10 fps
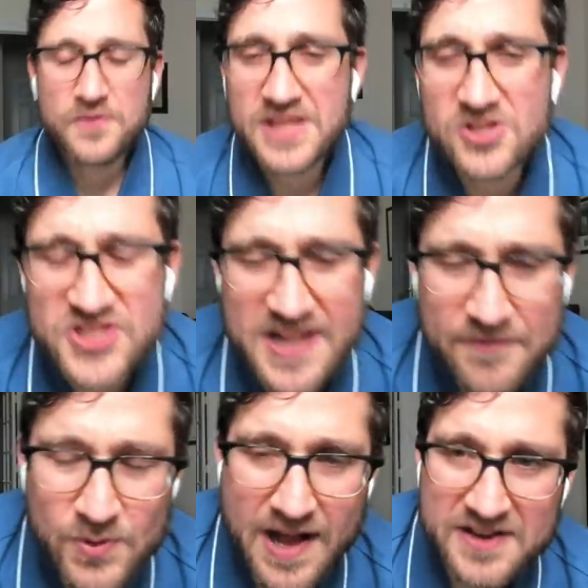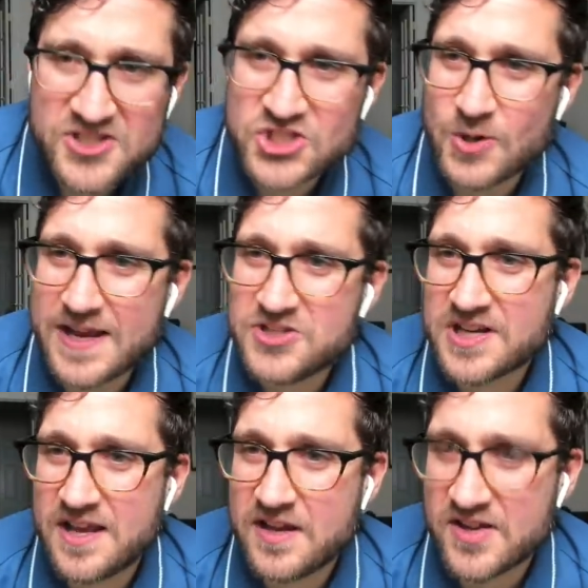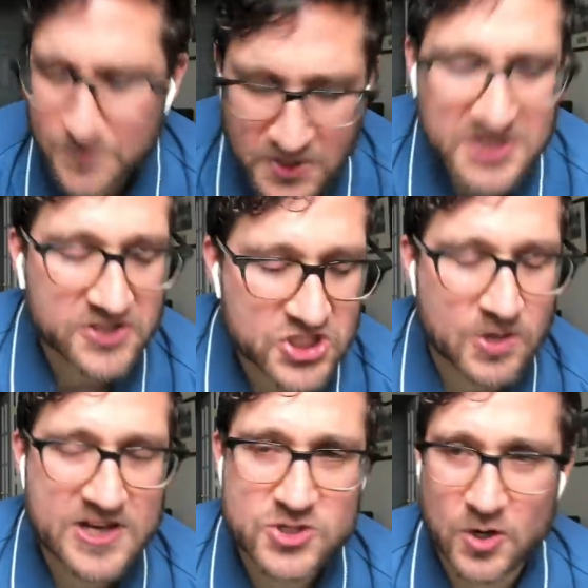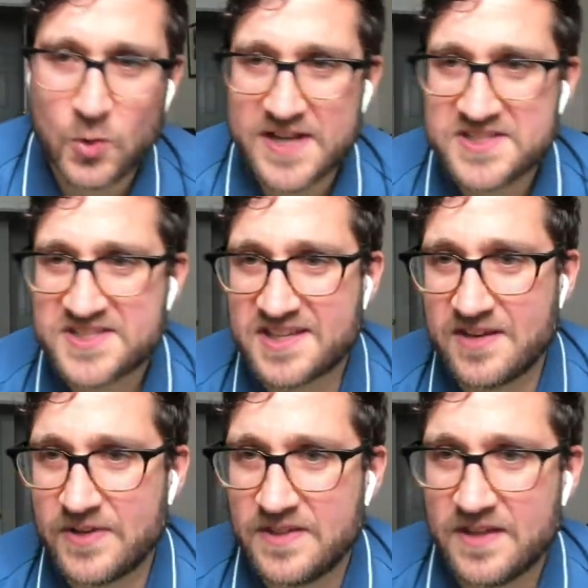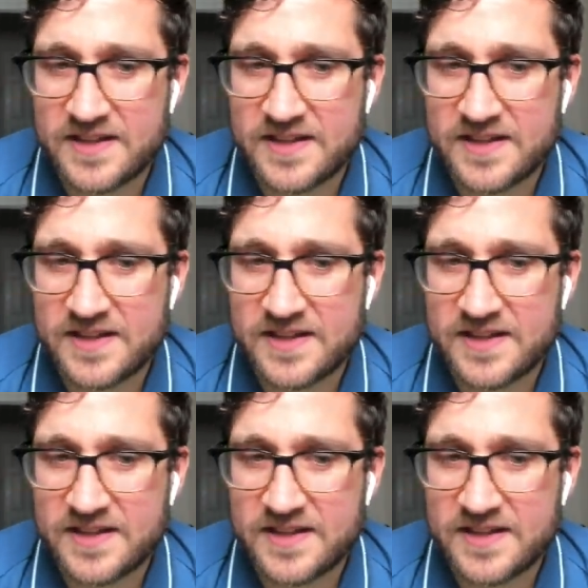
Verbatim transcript: Over the years, have you gotten strange particularly strange requests given